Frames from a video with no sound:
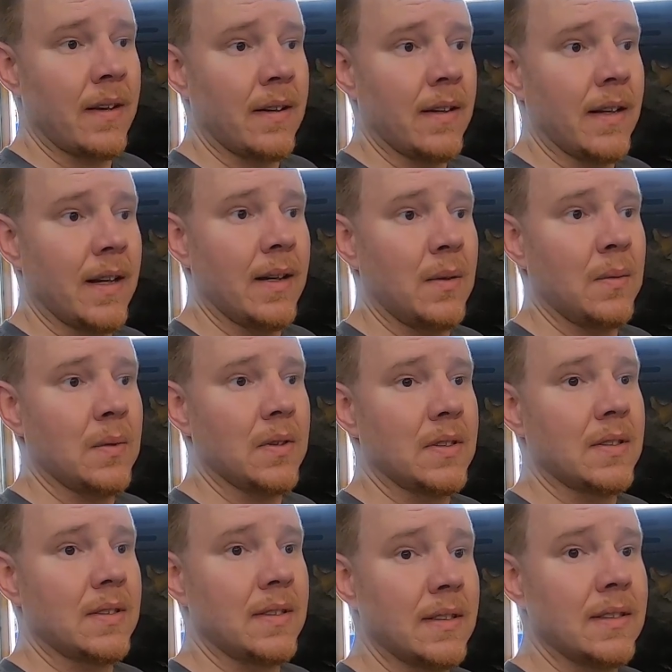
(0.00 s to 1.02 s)
now we're
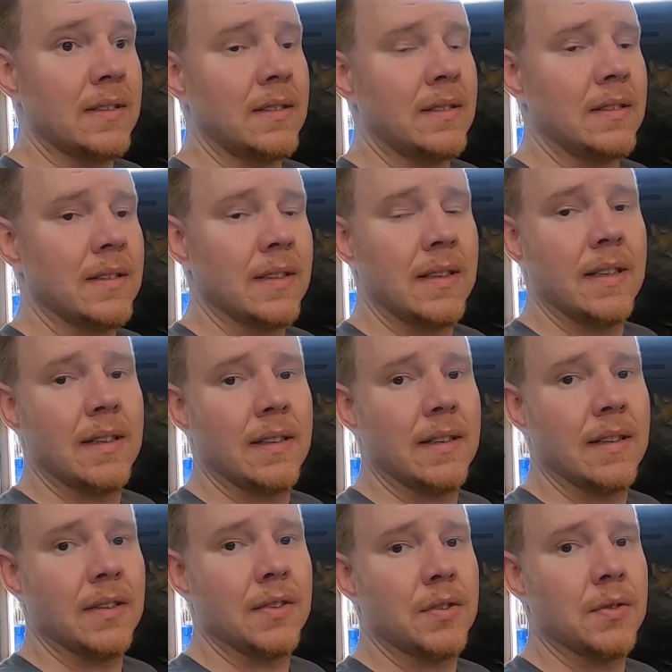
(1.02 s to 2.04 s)
still
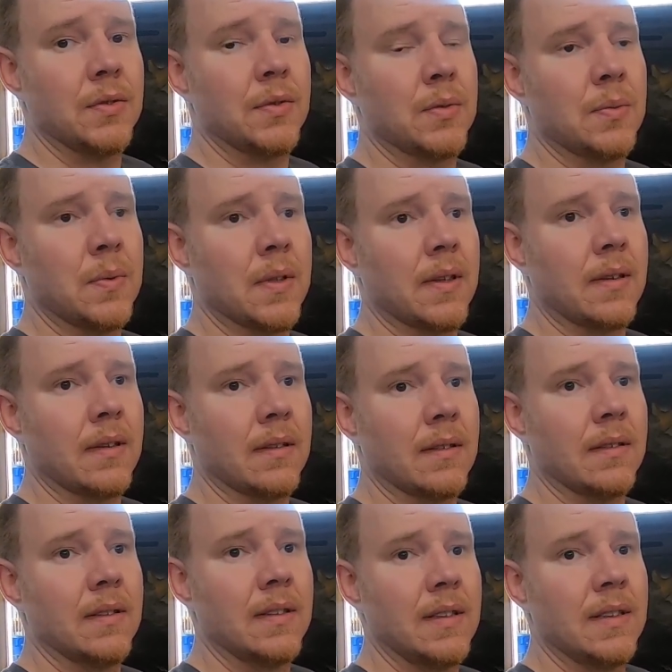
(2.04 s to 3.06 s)
getting issues with
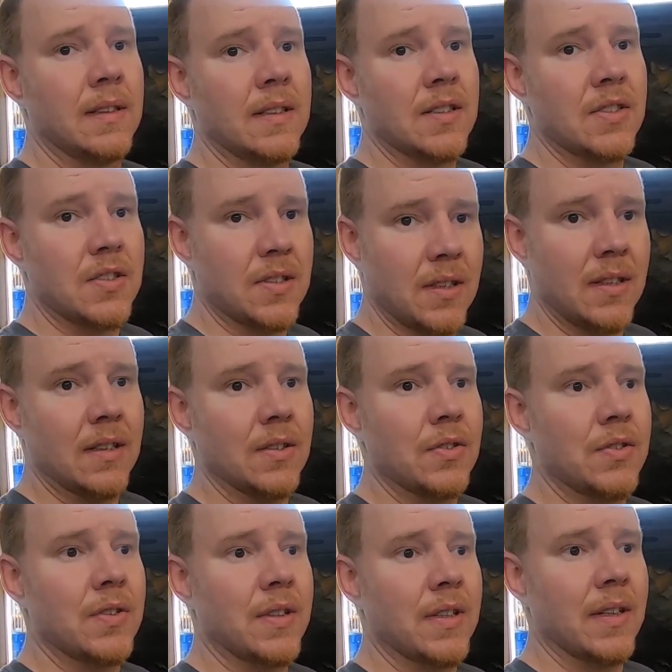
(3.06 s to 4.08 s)

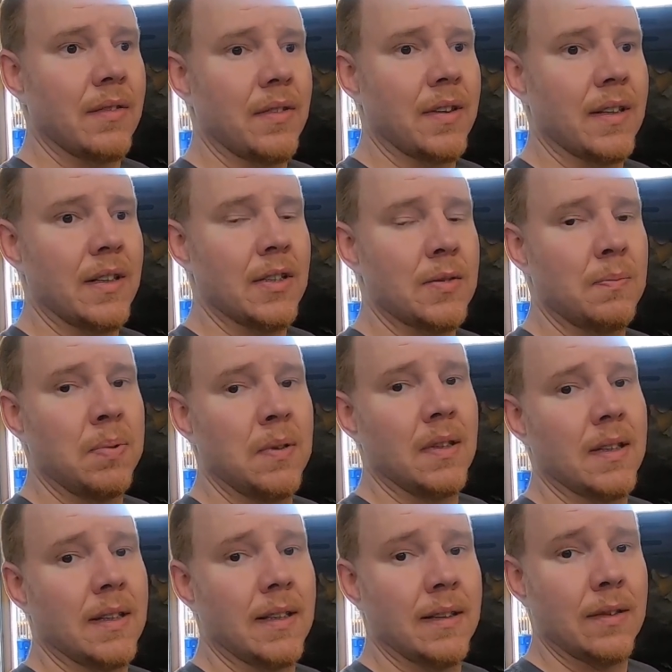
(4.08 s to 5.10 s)
sludge and everything else
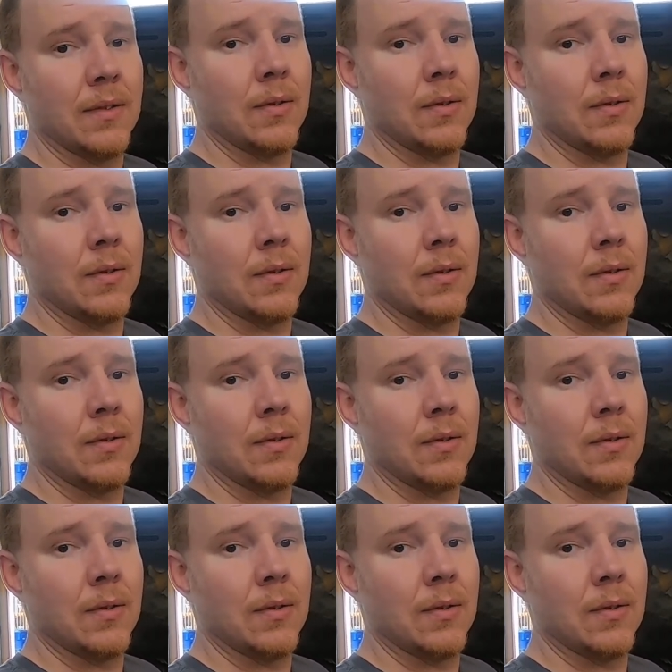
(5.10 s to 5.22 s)
plugging the heater